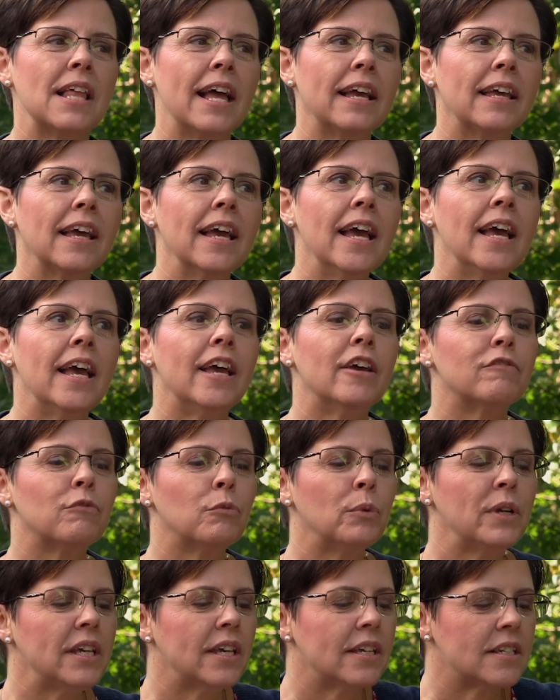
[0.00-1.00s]
like if
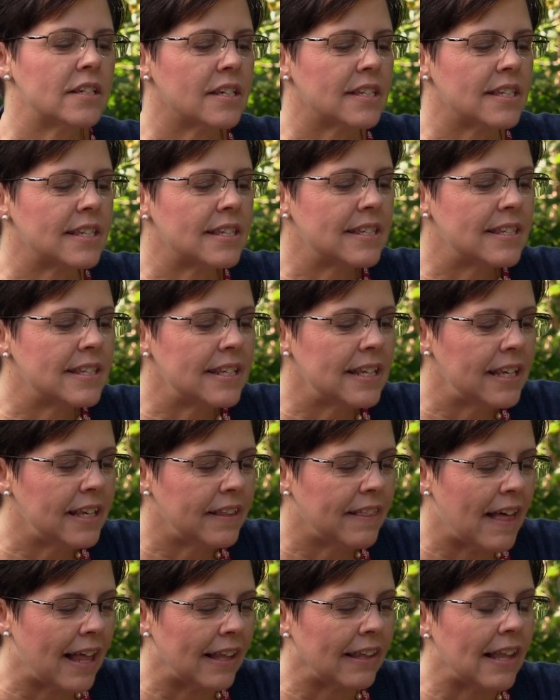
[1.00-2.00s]
we get to see
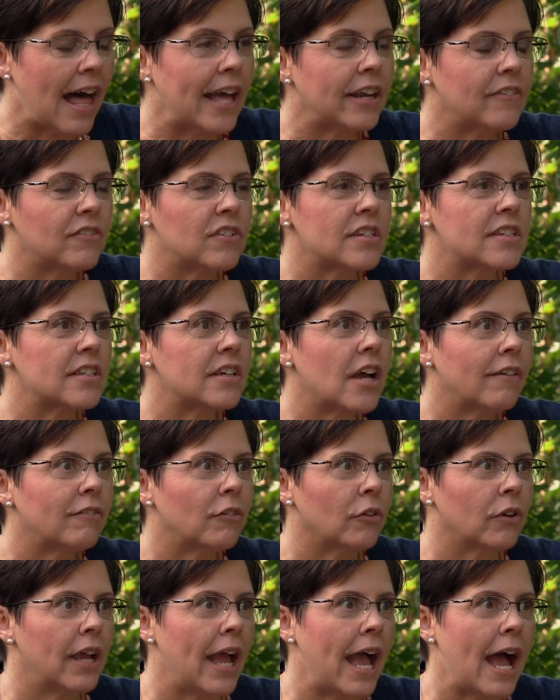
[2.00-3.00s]
that light of
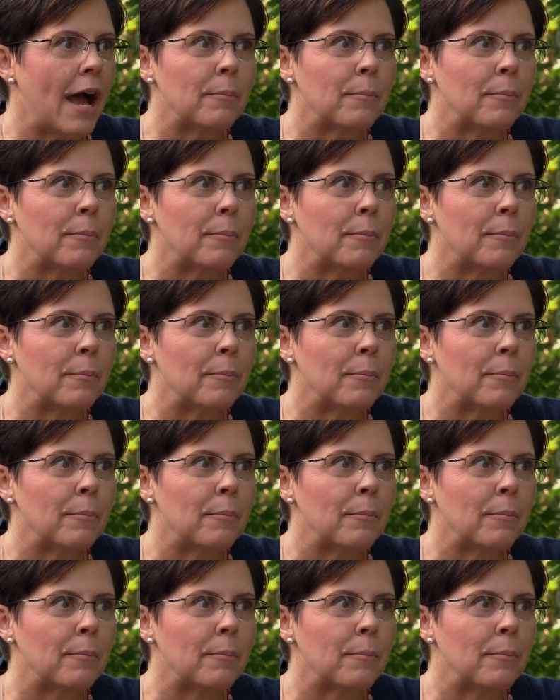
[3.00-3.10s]
discovery mm -hmm.